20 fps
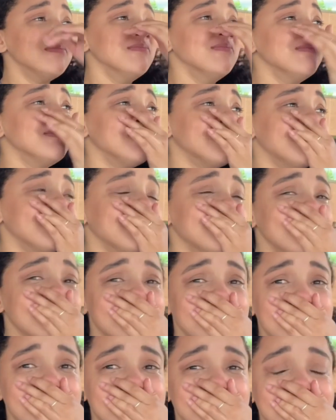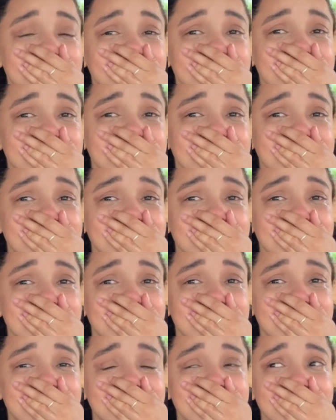
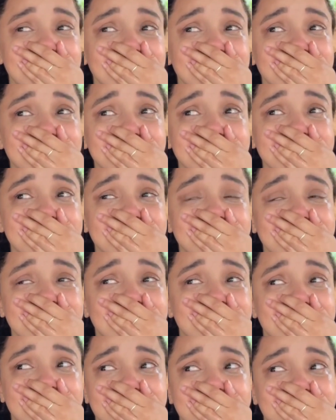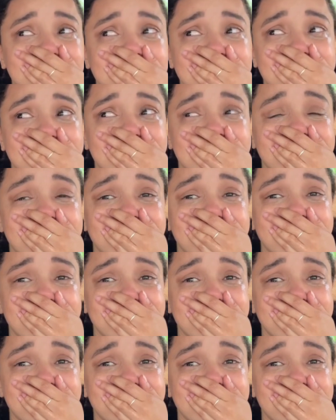(no one is talking)